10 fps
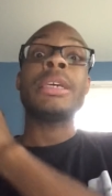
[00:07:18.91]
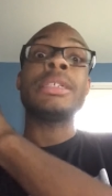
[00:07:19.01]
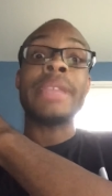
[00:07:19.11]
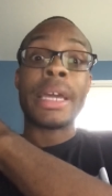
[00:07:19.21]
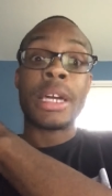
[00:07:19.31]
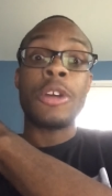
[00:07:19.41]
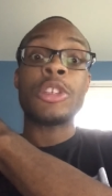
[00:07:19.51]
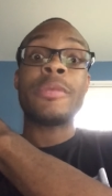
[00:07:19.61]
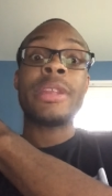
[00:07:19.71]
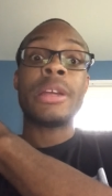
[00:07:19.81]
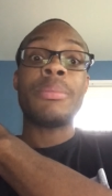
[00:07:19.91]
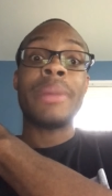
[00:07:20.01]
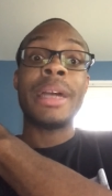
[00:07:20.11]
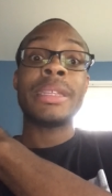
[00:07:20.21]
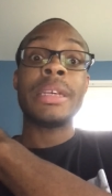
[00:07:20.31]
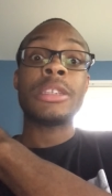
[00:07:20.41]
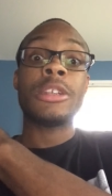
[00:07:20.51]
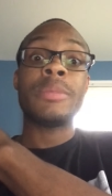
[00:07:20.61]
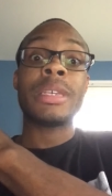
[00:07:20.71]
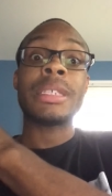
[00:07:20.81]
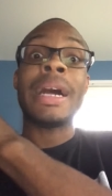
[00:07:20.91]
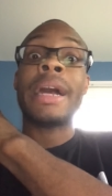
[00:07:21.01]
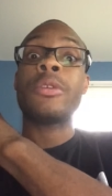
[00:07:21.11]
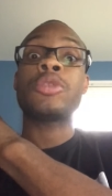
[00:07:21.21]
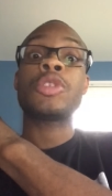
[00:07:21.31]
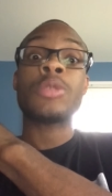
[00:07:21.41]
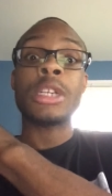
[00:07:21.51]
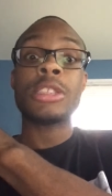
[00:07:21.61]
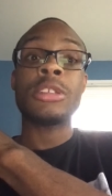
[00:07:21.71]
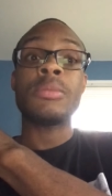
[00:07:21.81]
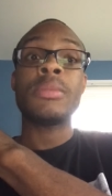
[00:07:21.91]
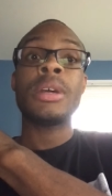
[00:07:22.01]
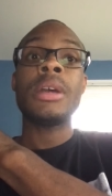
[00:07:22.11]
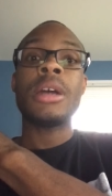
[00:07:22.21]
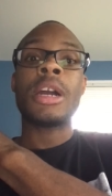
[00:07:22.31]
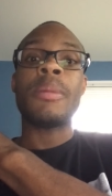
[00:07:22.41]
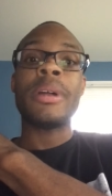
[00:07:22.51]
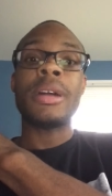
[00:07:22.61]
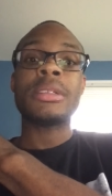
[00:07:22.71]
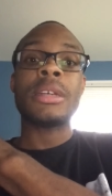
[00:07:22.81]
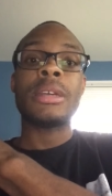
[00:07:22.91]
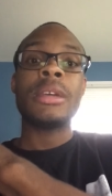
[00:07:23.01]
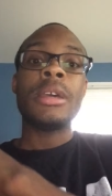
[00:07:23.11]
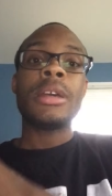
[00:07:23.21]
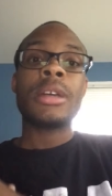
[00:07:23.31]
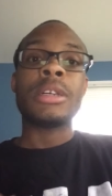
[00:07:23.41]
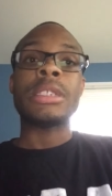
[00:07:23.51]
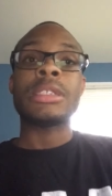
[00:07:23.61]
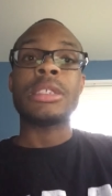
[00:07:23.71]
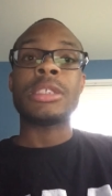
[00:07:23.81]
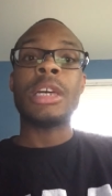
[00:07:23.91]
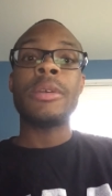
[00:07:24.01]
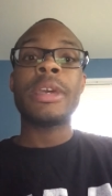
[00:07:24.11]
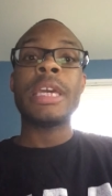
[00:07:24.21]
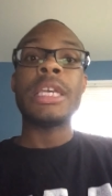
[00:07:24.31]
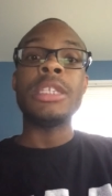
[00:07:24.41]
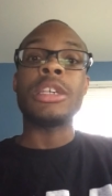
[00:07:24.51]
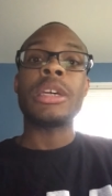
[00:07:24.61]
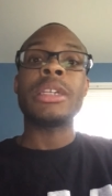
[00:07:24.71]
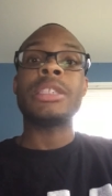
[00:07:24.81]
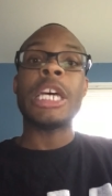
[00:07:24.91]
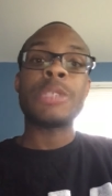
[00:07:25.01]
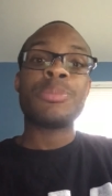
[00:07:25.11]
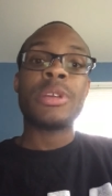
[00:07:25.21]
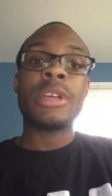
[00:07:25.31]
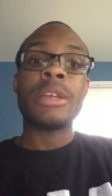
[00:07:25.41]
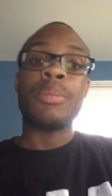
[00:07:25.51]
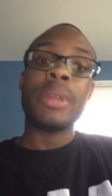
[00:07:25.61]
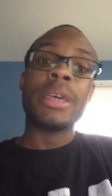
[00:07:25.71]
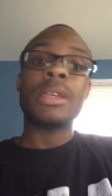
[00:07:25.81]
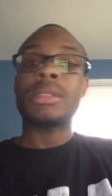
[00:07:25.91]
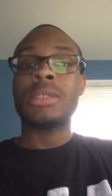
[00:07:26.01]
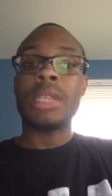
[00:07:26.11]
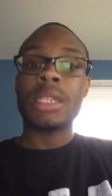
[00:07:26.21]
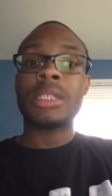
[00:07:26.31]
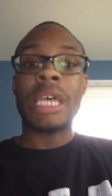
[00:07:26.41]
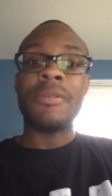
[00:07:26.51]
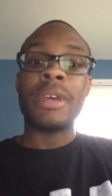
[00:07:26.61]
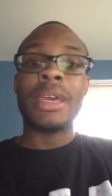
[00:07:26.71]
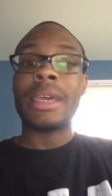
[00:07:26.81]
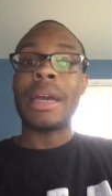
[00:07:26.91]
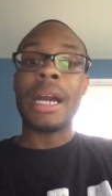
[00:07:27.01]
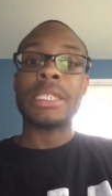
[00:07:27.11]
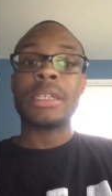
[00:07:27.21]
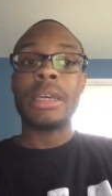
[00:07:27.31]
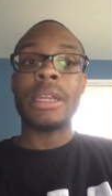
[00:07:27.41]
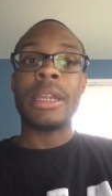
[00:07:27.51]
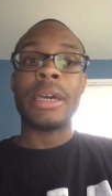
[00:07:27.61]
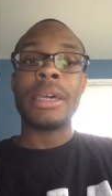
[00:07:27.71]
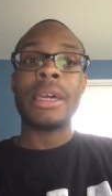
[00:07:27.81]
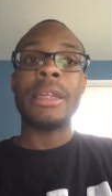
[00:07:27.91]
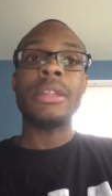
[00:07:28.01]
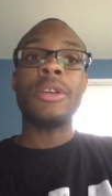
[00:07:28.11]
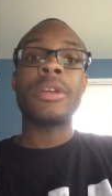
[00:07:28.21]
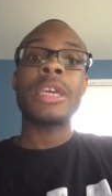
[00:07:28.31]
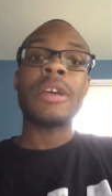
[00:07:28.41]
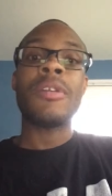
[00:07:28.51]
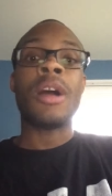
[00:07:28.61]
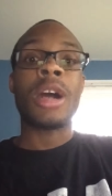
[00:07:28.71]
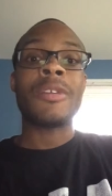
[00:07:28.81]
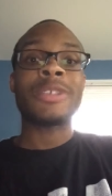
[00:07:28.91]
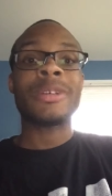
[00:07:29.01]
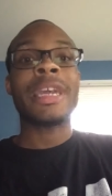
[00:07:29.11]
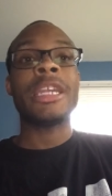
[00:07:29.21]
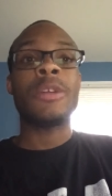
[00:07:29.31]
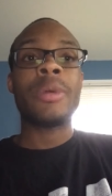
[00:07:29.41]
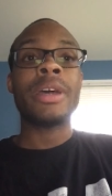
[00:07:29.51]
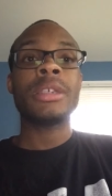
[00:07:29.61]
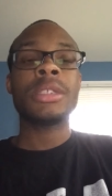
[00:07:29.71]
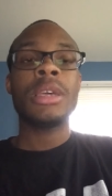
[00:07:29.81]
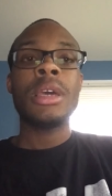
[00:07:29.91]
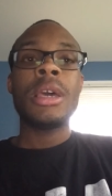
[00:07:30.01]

is that coach over there, Mike D'Antoni, because I don't trust them compare time. Because there's some games you can get desperate and play six, seven, eight guys a night and don't give Harden Westbrook any rest.